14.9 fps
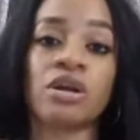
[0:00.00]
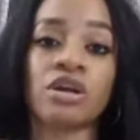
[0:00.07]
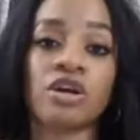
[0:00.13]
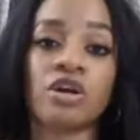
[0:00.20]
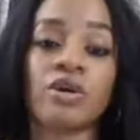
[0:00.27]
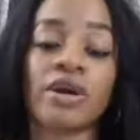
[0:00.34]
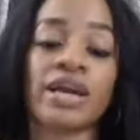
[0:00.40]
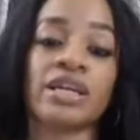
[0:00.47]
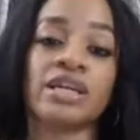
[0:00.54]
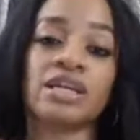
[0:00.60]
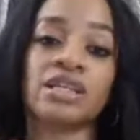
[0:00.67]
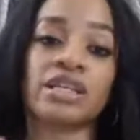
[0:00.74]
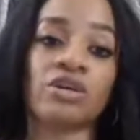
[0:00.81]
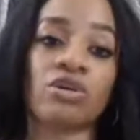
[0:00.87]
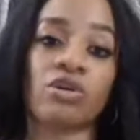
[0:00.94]
Go ahead and
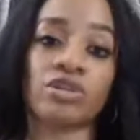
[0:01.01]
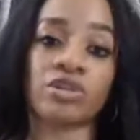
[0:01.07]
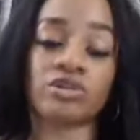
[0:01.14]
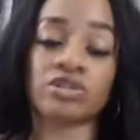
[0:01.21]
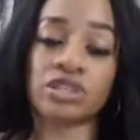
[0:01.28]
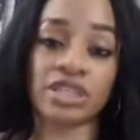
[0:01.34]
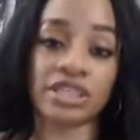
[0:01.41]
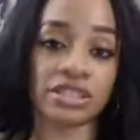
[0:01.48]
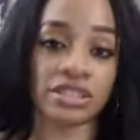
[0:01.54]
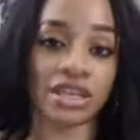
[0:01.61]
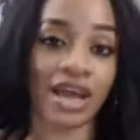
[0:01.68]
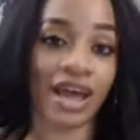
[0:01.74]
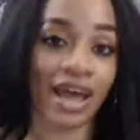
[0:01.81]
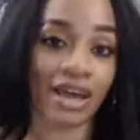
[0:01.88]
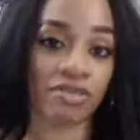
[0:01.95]
click on those links that I
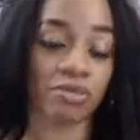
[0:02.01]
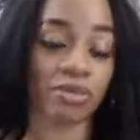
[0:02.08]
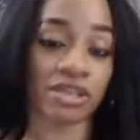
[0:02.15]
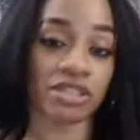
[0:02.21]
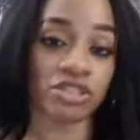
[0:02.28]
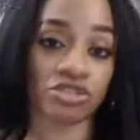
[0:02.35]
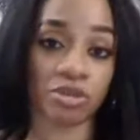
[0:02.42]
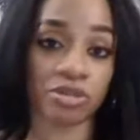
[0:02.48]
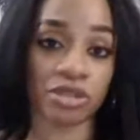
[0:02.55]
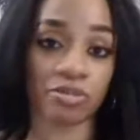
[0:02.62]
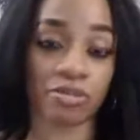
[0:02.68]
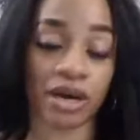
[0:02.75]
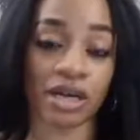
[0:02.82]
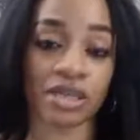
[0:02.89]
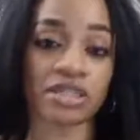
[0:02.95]
have in my description
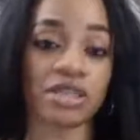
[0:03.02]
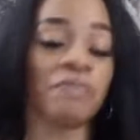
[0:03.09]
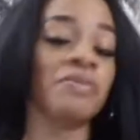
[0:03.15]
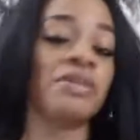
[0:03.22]
box.